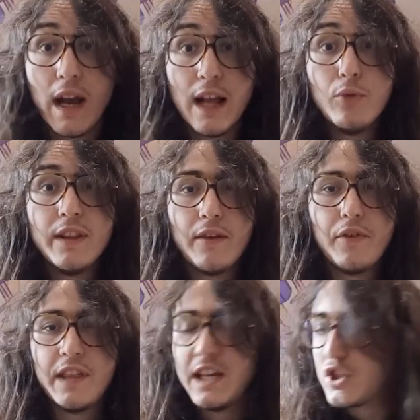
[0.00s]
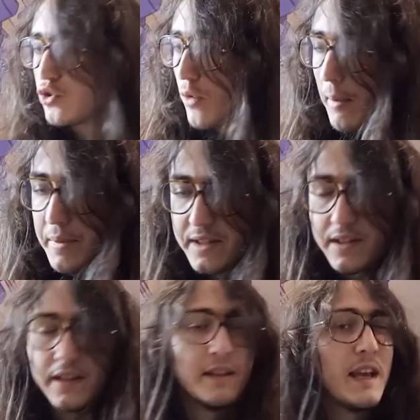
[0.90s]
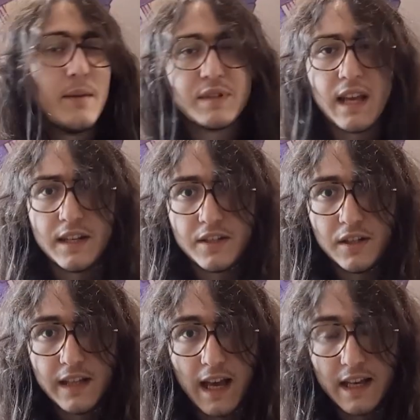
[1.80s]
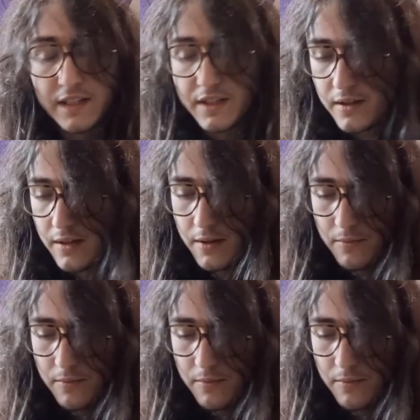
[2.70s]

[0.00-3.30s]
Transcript: hell with everything, scrap it, game's cancelled, guys.